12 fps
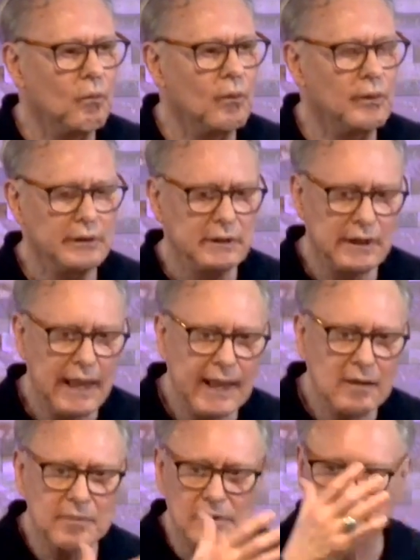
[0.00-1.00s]

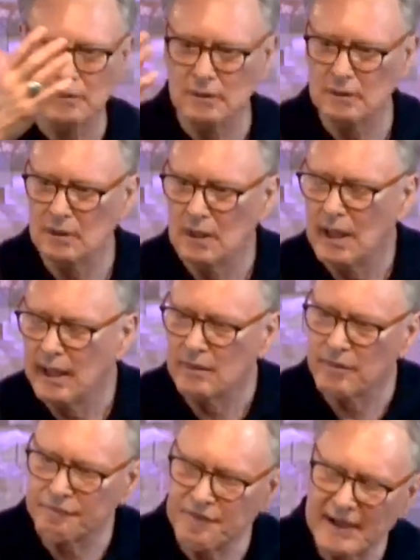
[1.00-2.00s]
inanimate, in
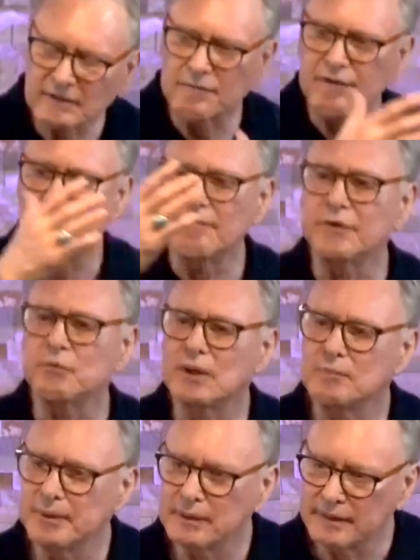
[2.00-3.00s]
the fact of
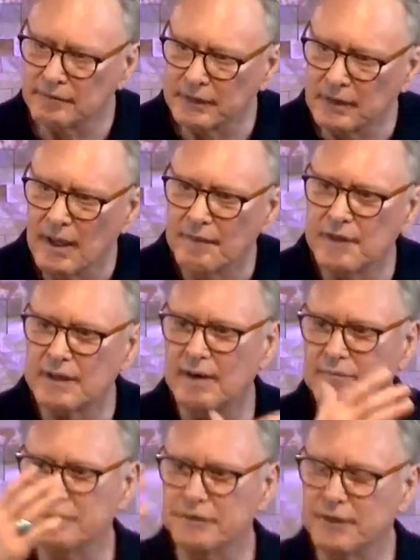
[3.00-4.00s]
everyone believing that
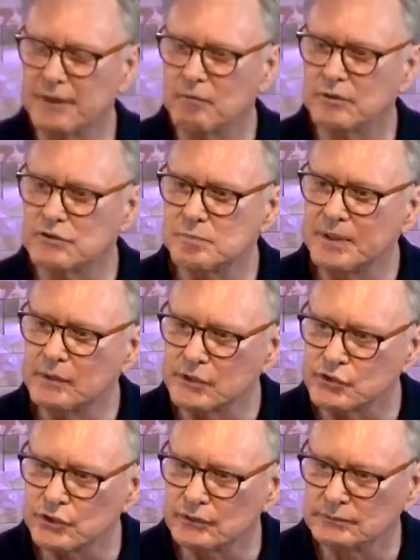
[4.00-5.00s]
everything was
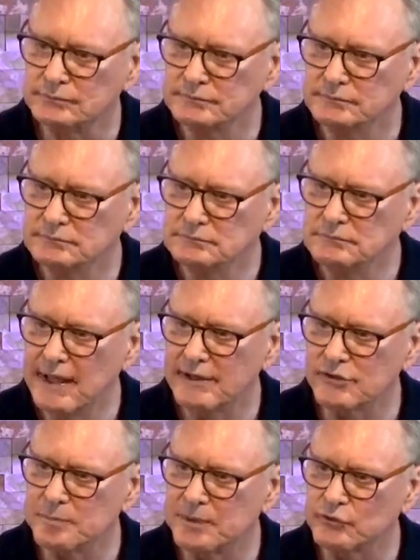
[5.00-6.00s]
spiritual, had a
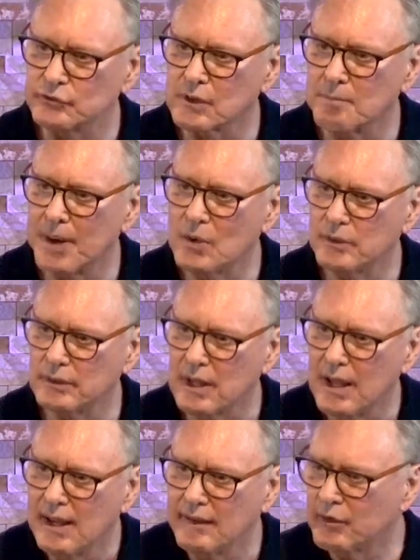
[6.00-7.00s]
spiritual component.
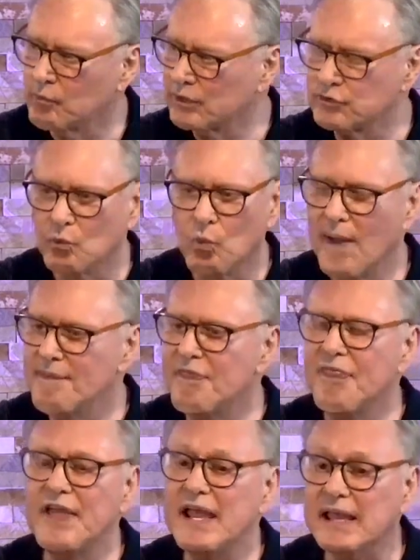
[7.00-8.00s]
And there wasn't one
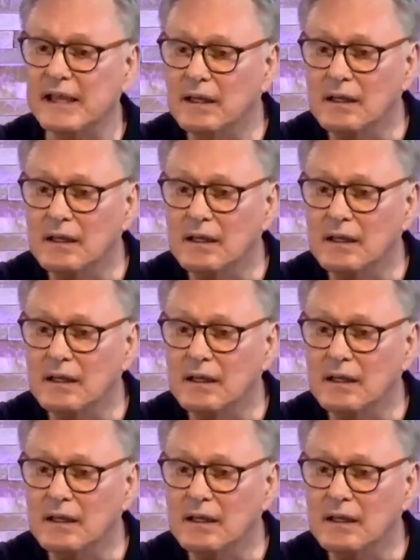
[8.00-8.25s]
thing